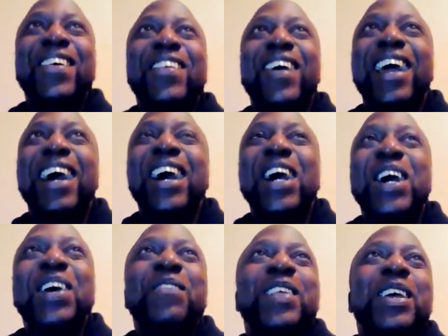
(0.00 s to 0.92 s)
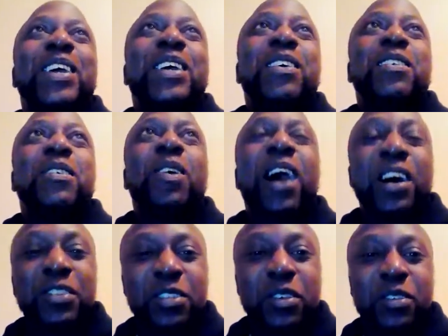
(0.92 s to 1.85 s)
Right. So
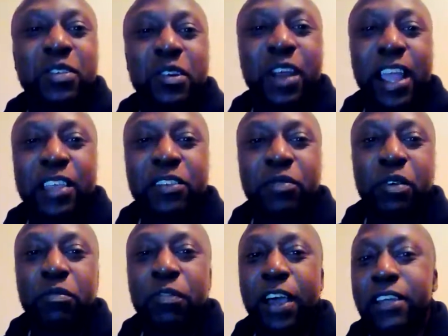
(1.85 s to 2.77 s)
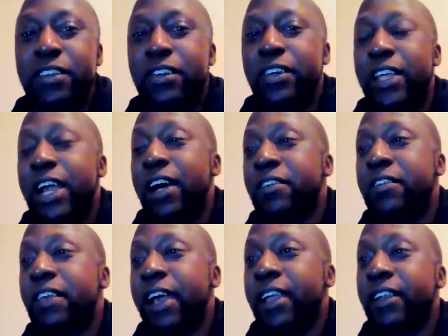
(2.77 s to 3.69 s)
how to use Christ when fighting on the
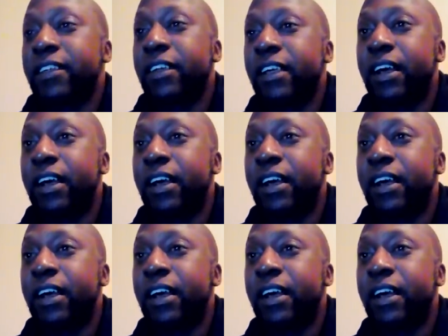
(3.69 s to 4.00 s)
outside.